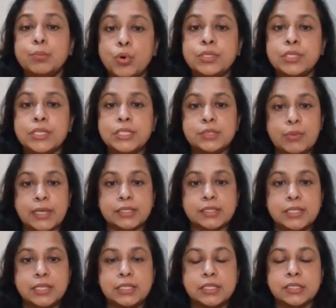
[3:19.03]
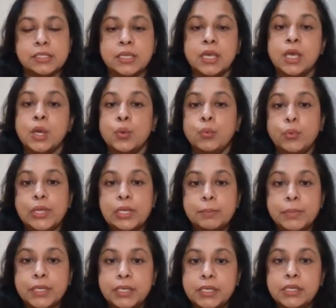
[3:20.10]
Both these vaccines will
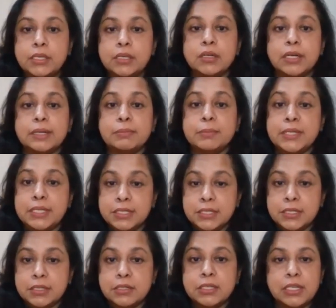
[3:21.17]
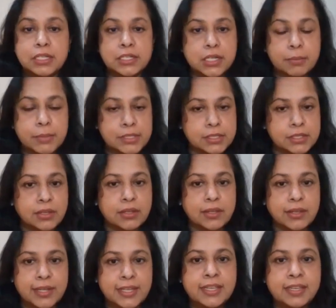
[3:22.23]
be administered
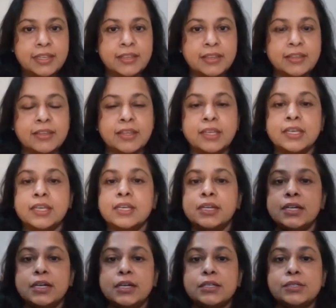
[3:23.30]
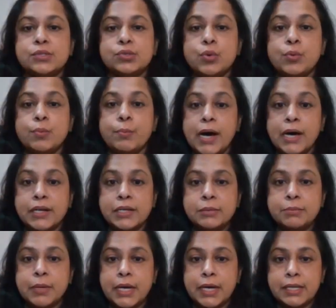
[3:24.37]
intramuscularly. So
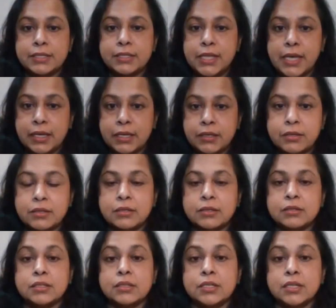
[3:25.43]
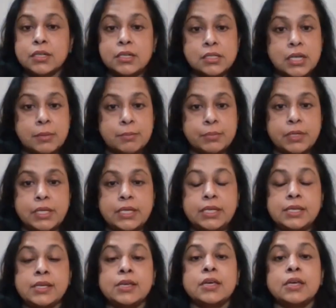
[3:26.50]
Bharat Biotech, the third
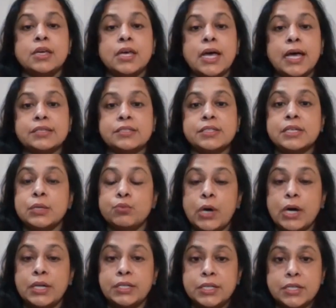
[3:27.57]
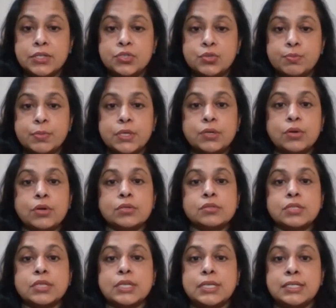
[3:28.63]
company, has an advantage
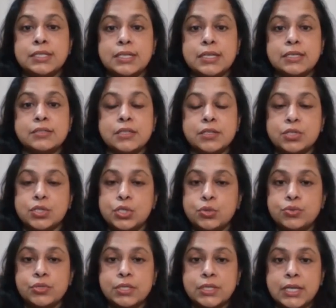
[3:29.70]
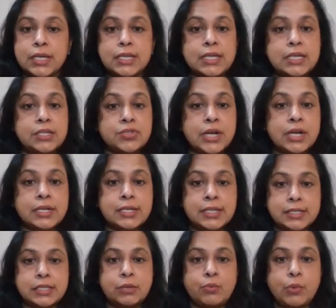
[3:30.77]
because it is introducing an
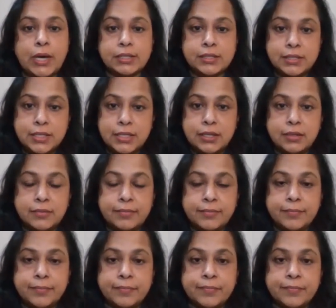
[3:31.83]
intranasal vaccine.